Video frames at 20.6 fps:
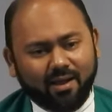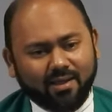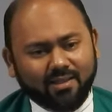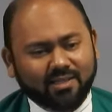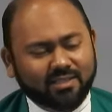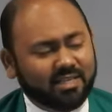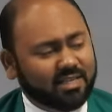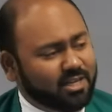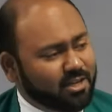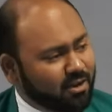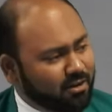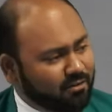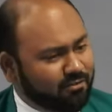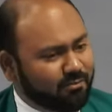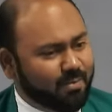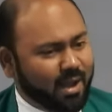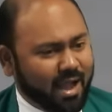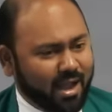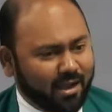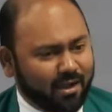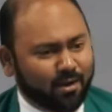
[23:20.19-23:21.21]
in the city of
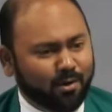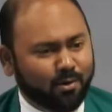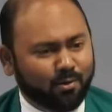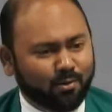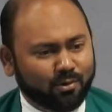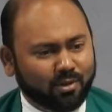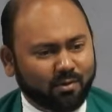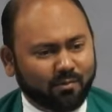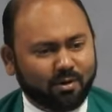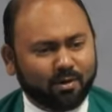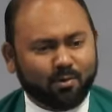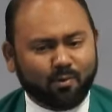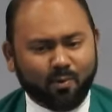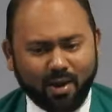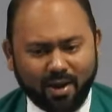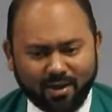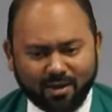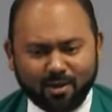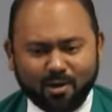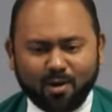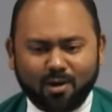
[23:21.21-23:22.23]
Bangalore, there were
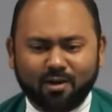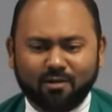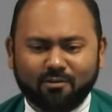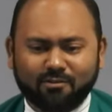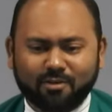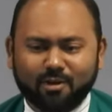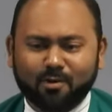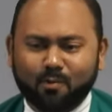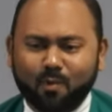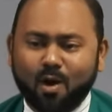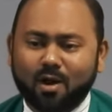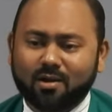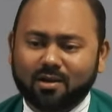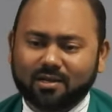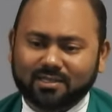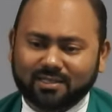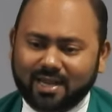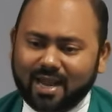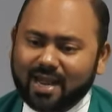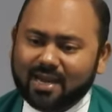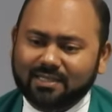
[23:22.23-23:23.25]
quite a lot of, you know,
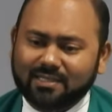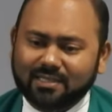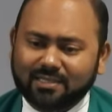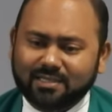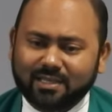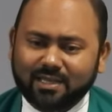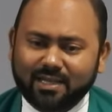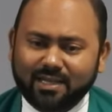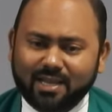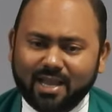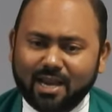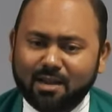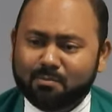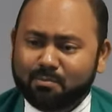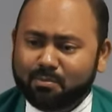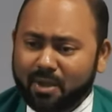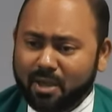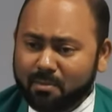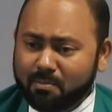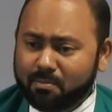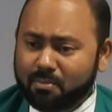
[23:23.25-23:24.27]
water scarcity,
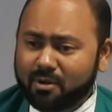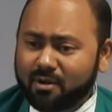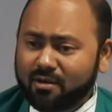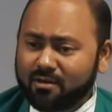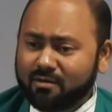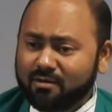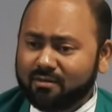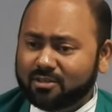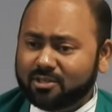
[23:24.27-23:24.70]
and people